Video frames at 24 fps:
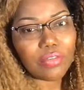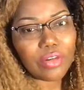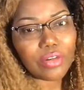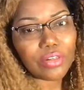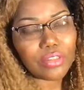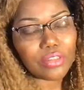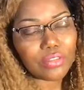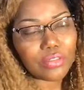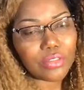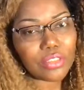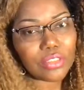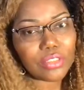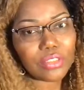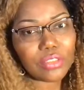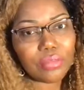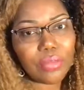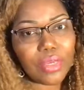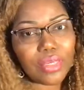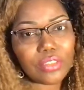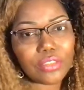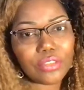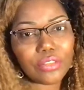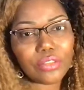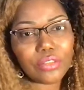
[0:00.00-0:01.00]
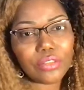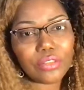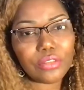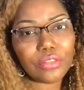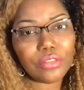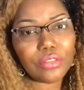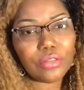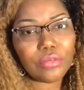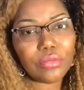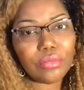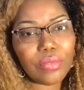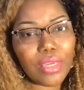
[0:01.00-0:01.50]
very stringent measures
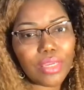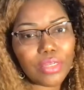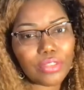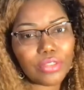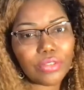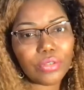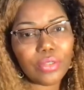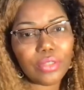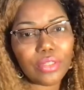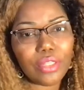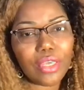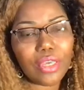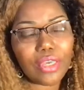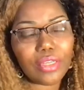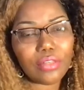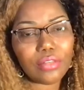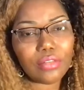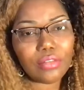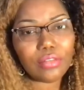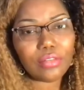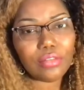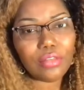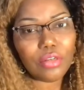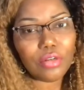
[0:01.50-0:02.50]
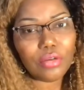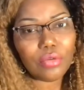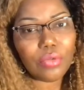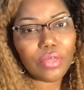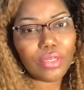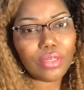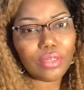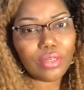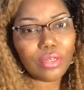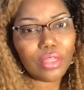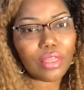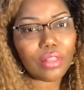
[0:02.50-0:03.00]
to make sure that, we
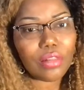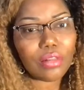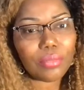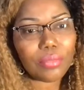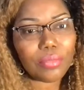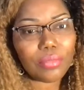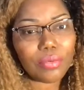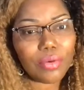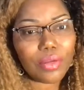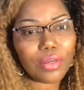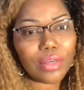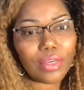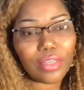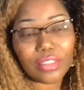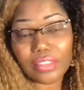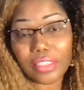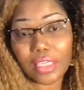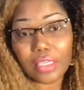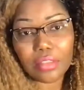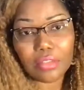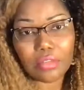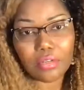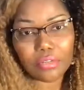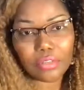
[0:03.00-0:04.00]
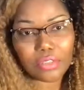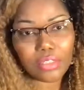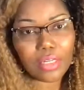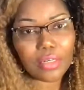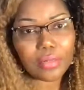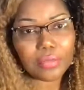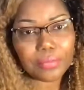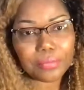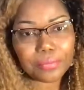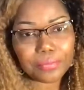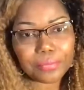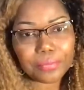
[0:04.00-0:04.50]
can help take those
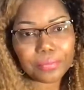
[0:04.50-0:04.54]
down.